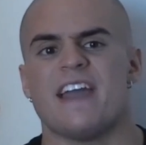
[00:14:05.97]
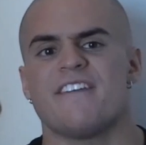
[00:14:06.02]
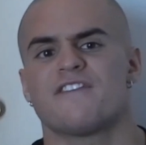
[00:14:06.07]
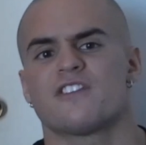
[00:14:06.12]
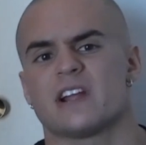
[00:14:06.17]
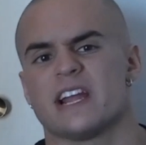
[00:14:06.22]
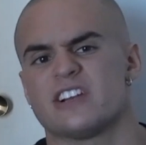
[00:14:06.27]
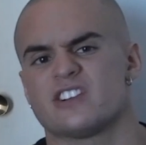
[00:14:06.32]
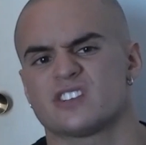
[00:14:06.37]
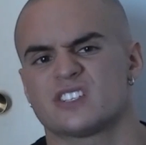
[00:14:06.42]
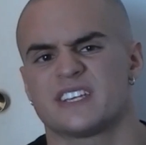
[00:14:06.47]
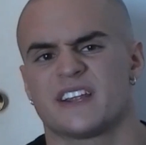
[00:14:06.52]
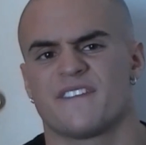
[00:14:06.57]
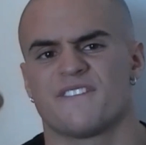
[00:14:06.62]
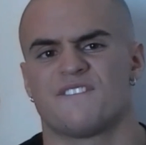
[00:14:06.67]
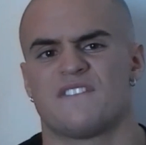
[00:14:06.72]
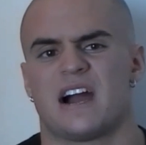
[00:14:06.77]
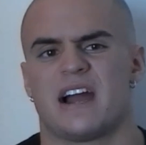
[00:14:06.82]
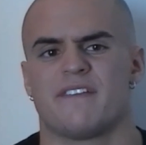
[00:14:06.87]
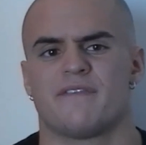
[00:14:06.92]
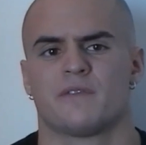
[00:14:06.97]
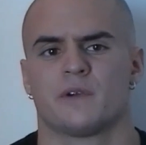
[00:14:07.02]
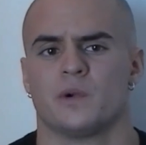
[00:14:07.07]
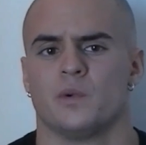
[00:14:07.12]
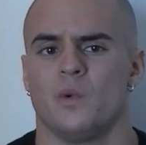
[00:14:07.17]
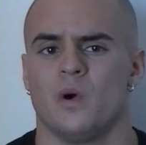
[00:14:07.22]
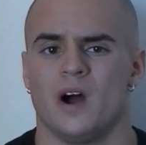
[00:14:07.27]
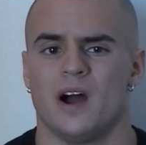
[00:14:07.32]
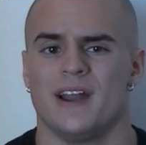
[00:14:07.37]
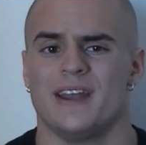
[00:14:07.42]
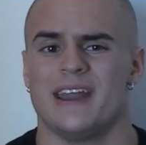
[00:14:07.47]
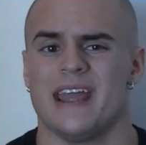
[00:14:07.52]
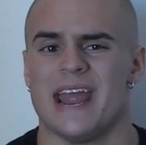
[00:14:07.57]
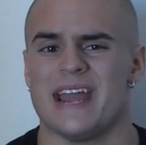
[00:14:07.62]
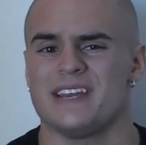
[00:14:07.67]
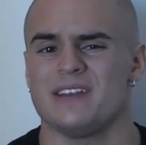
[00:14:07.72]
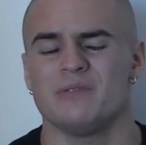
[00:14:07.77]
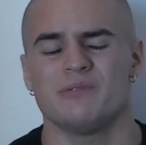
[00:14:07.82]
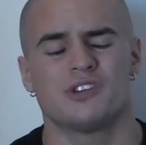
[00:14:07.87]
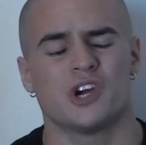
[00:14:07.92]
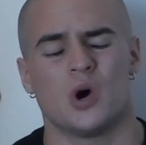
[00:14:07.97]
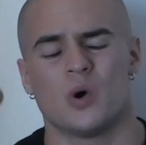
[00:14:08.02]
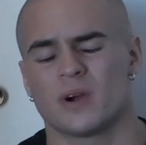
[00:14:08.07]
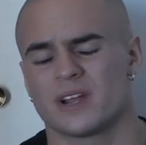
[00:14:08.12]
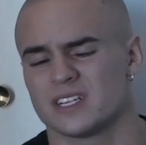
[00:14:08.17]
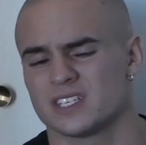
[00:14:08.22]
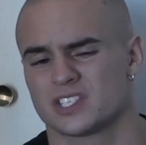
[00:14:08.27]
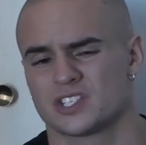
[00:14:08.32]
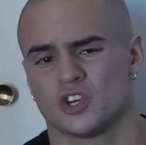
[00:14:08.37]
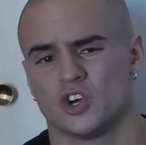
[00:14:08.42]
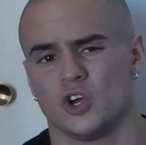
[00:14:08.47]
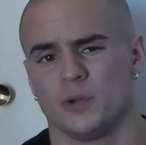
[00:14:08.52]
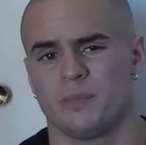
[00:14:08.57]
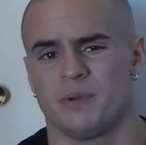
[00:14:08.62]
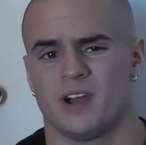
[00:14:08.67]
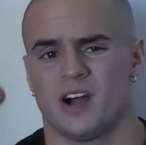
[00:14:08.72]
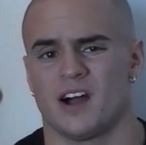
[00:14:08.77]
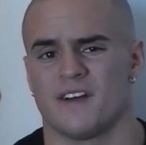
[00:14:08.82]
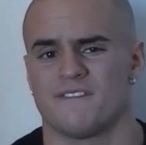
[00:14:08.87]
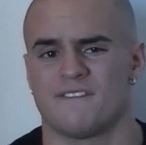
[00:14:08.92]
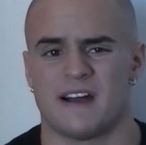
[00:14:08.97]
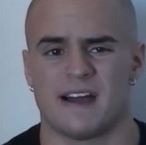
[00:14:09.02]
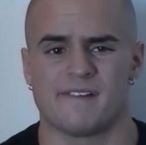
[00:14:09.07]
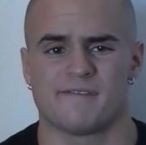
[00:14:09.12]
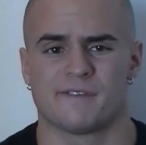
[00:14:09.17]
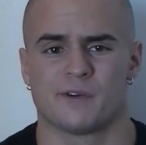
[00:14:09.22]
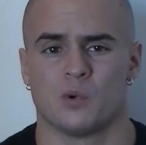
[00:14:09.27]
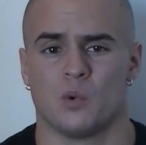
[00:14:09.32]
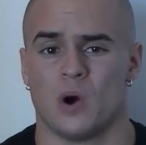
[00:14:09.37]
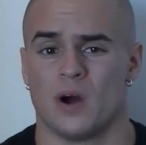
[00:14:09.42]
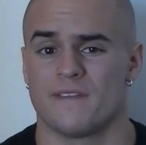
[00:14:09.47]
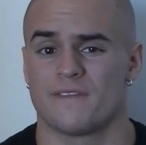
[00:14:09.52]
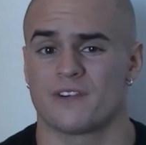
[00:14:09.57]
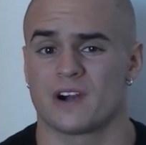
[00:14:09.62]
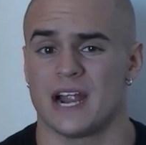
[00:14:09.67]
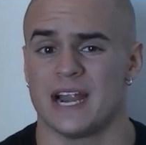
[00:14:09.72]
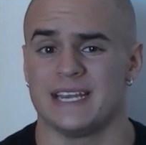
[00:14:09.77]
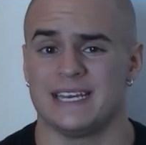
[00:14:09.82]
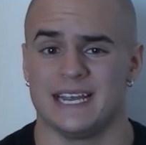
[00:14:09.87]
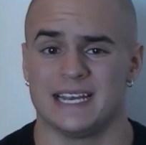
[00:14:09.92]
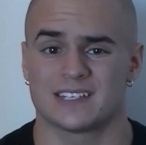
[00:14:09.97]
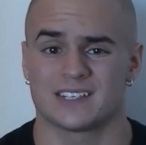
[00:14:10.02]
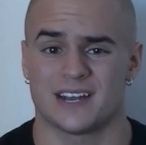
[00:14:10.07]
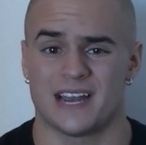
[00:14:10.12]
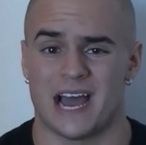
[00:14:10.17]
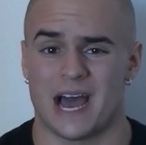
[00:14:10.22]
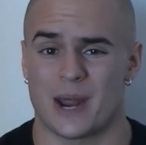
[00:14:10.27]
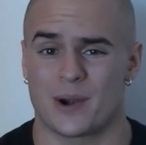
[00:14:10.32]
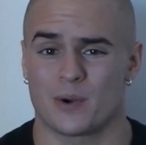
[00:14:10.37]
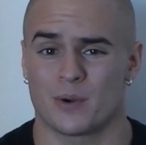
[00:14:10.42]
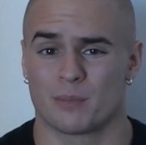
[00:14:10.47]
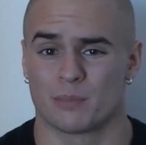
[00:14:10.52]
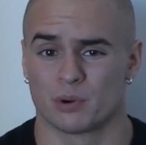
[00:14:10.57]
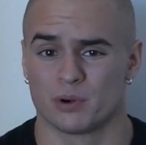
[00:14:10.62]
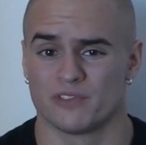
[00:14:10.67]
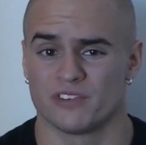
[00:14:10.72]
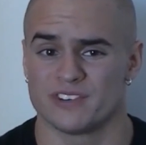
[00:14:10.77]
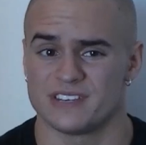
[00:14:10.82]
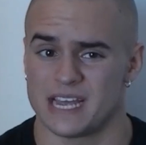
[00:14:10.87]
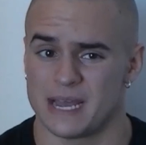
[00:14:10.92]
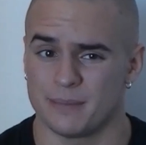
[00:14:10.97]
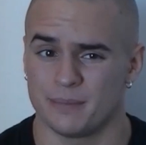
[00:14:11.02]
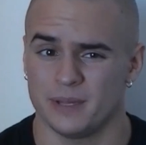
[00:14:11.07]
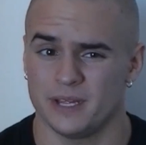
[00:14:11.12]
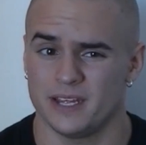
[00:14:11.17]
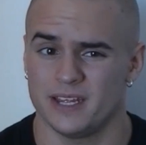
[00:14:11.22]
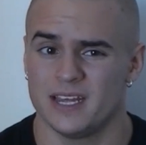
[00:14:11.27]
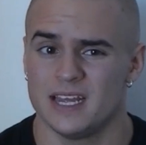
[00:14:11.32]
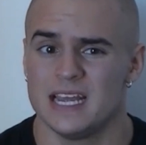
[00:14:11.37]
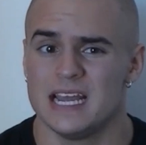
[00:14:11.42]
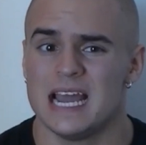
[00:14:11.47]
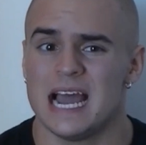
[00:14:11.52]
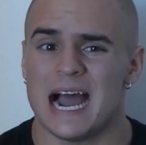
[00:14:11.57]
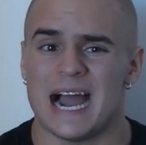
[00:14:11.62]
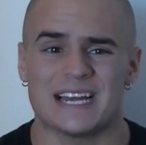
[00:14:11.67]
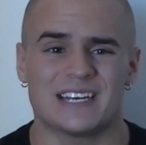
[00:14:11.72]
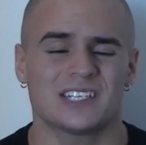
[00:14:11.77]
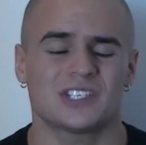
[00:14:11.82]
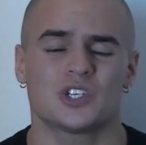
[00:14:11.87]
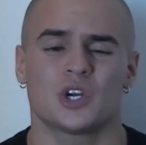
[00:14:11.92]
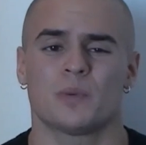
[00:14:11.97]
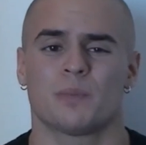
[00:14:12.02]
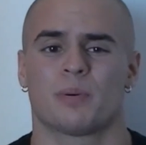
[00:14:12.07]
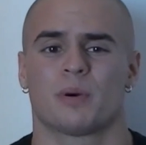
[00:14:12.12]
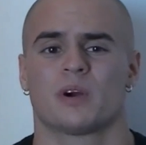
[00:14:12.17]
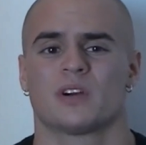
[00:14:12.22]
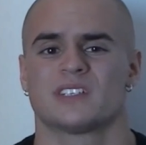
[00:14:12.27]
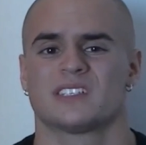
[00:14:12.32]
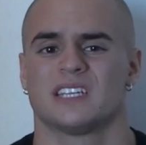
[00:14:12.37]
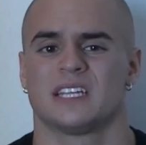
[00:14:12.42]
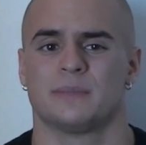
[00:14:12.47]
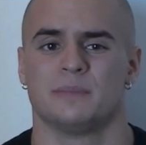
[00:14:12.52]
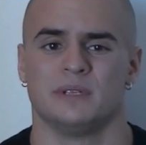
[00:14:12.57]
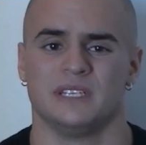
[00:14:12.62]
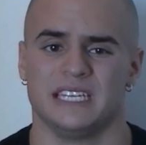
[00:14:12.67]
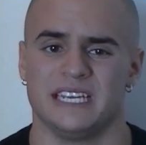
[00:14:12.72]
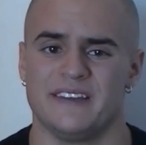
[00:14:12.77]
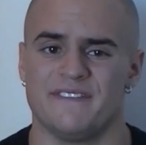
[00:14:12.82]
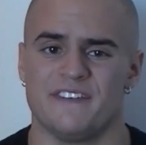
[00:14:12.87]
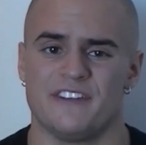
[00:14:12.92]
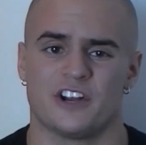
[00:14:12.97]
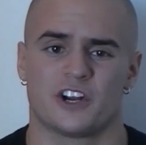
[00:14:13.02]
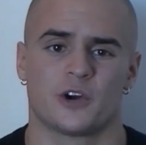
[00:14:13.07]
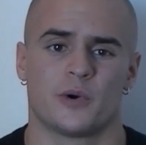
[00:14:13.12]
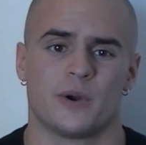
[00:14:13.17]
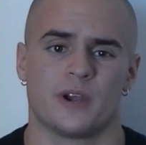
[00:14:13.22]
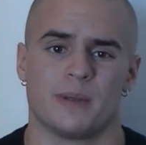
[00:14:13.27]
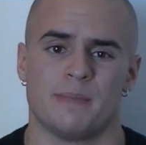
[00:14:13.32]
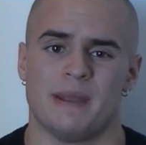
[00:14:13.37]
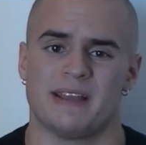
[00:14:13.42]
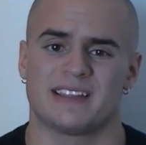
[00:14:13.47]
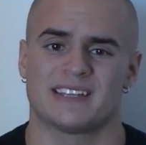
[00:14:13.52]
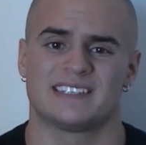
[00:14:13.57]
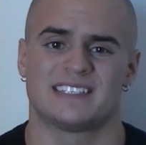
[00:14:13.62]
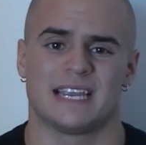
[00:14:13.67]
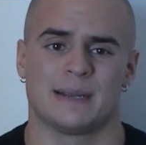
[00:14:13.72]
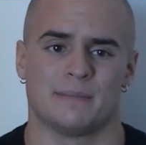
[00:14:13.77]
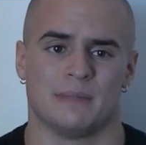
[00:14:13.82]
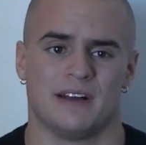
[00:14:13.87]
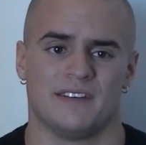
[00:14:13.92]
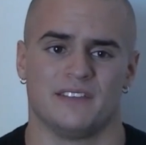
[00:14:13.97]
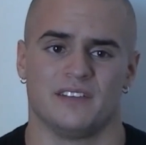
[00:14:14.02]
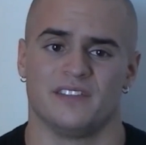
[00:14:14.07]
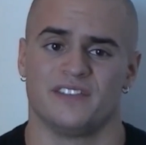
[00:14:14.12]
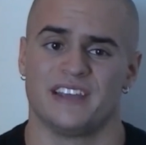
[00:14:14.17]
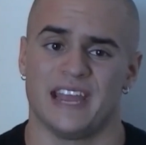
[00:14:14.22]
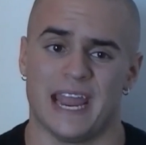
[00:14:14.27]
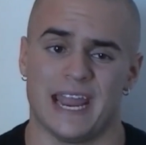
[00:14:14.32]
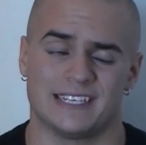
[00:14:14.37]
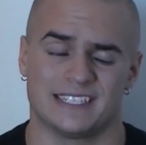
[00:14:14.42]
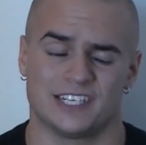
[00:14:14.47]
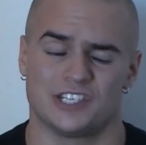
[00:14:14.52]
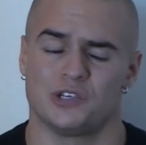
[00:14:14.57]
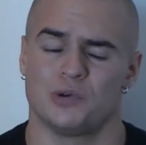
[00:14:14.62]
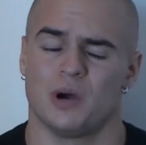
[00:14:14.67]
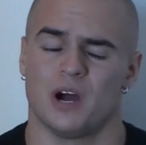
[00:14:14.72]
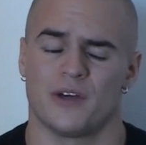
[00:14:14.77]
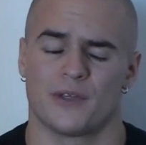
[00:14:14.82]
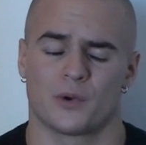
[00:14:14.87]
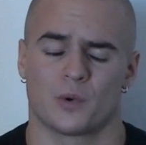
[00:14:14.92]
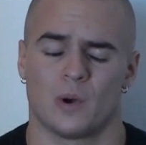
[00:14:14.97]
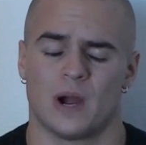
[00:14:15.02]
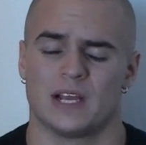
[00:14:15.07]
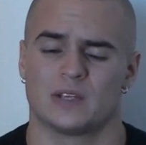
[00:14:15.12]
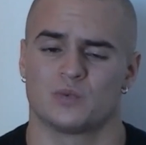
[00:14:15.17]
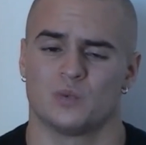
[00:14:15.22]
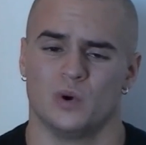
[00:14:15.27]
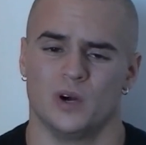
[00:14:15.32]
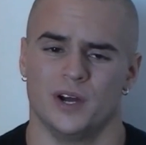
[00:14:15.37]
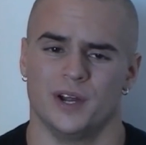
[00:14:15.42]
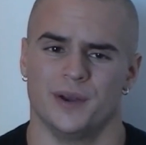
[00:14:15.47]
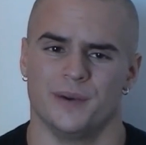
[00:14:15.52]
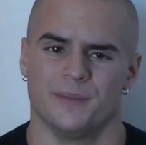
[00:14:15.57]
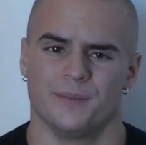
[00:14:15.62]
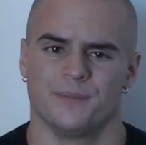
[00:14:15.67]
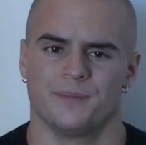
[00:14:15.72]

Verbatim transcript: If you're interested in 531 and you don't consult Beyond 531 for ideas on how to improve your template, I just don't personally believe that you're going to make the same level of gains as you otherwise would.